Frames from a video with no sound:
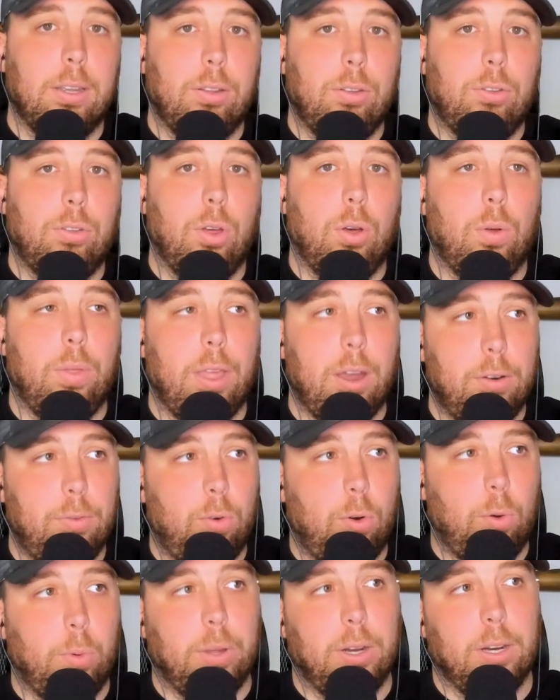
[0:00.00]
So
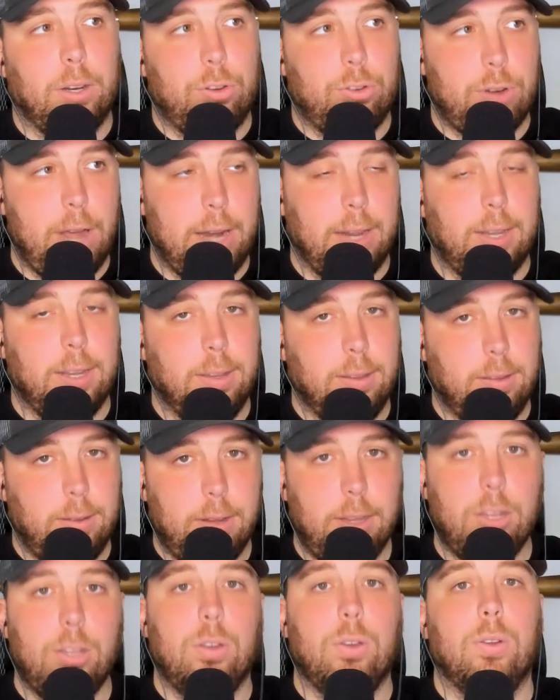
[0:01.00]
therefore, we're going to try to
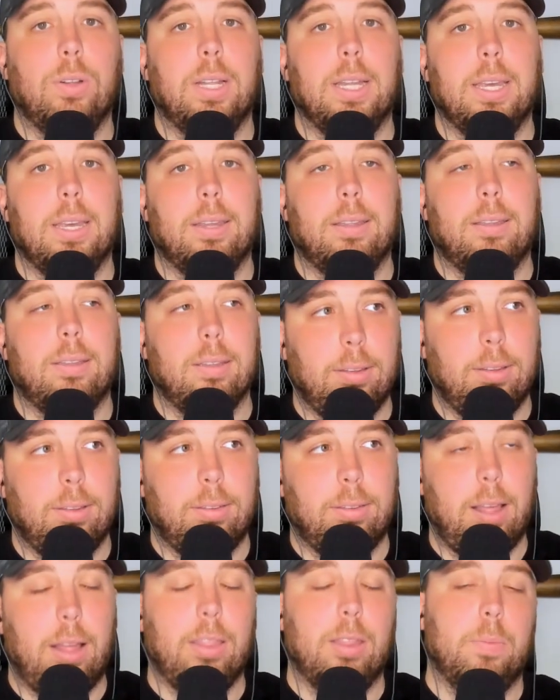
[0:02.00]
continually
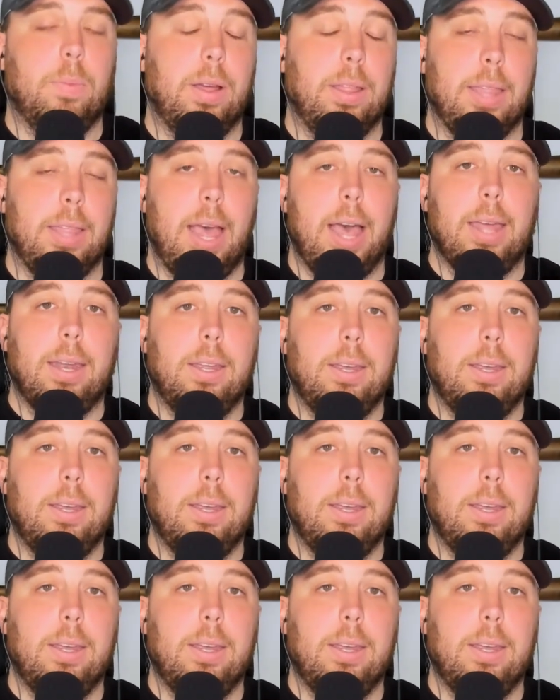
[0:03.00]
sell them on that